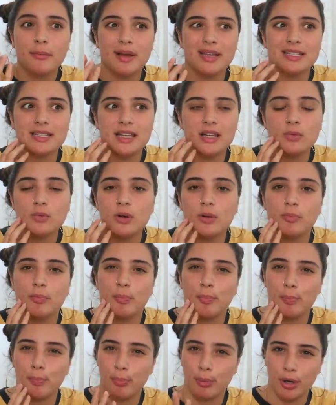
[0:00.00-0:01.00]
would
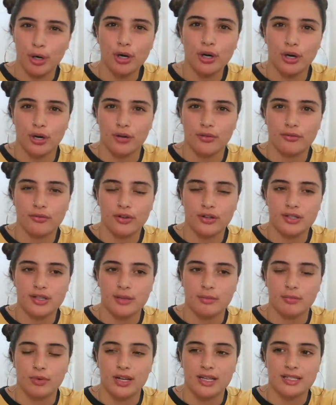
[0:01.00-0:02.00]
burn for
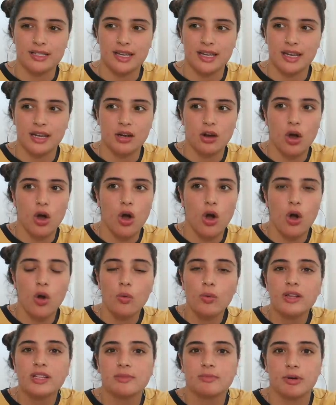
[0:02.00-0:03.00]
some reason. It
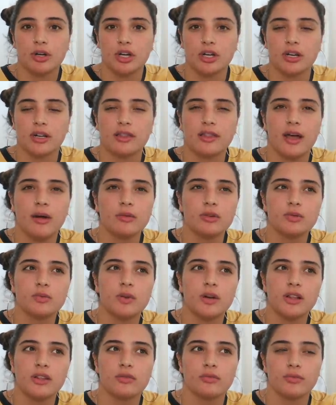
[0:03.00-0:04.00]
always burned, and that was
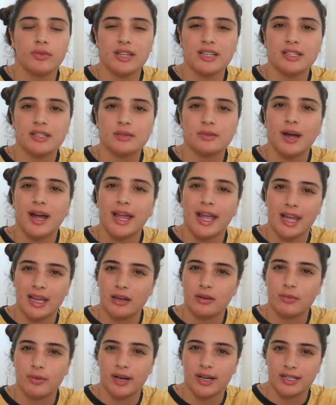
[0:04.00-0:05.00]
one of the reasons why I
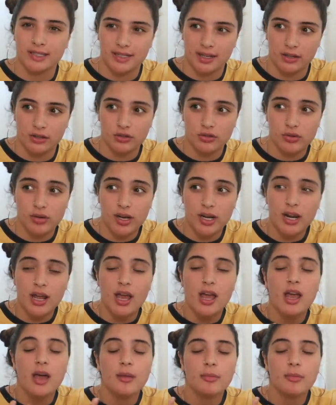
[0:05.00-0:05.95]
hated wearing sunscreen.